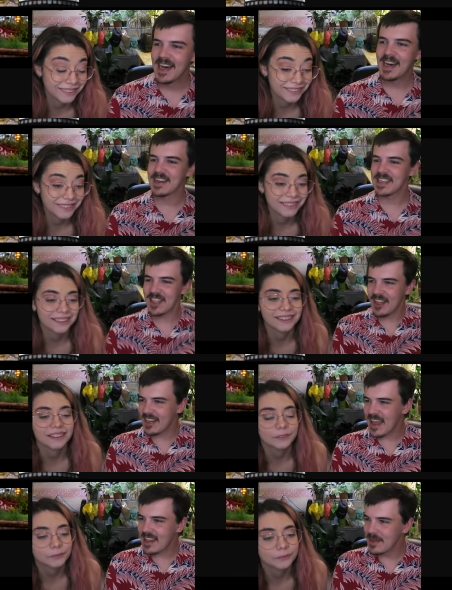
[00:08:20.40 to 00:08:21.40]
Speaker 1: because uh, a lot of
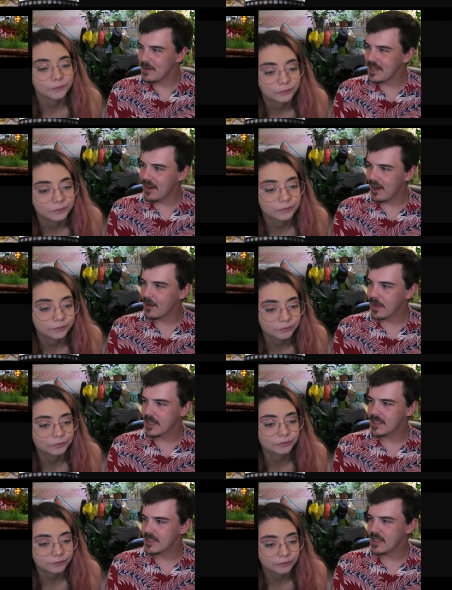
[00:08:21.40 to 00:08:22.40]
that limited haunted
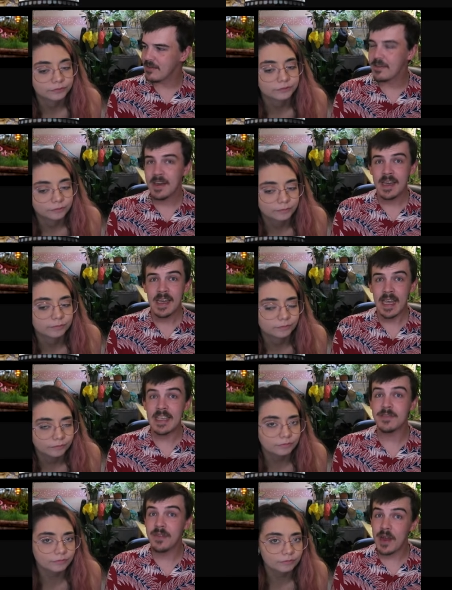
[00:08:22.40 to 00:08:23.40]
mansion stuff
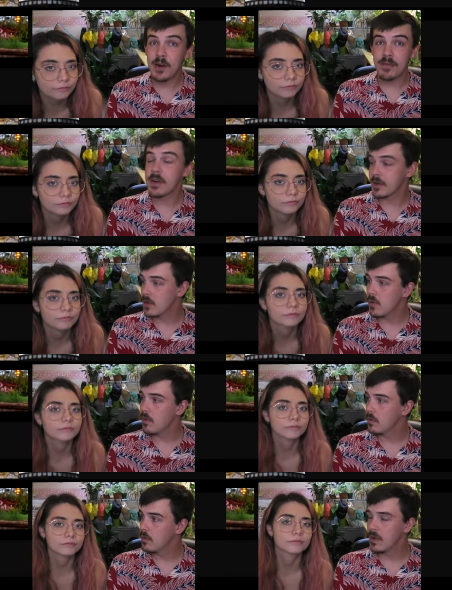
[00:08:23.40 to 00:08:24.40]
is very very cool.
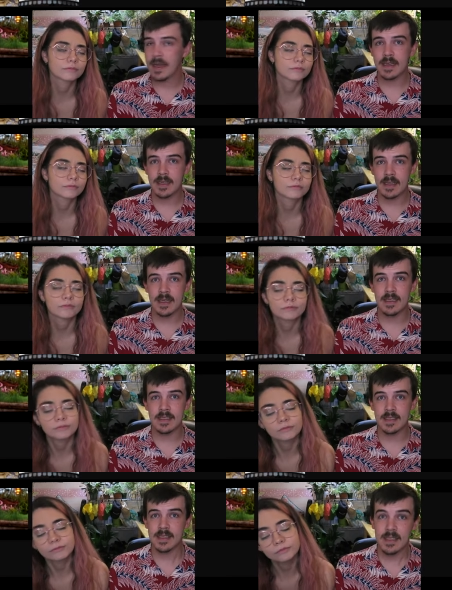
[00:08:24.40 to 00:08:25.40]
Mm -hmm. Like it
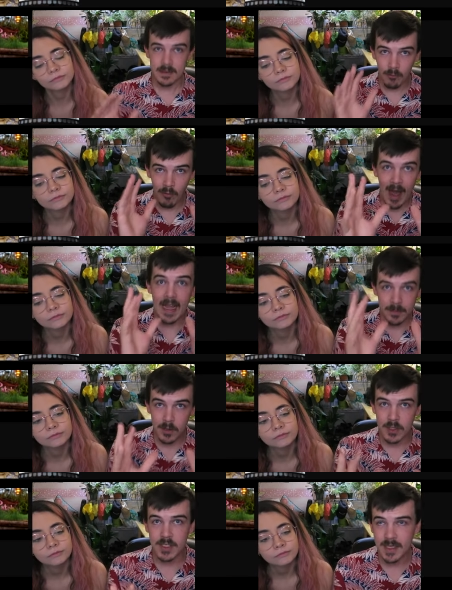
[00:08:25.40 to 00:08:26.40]
is ride
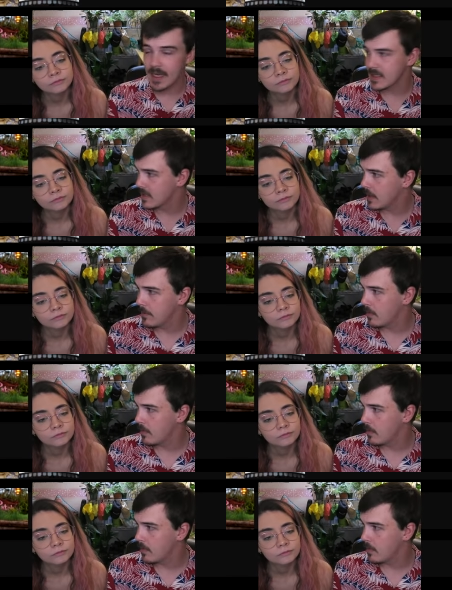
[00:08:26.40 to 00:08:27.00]
merchandise, and I'm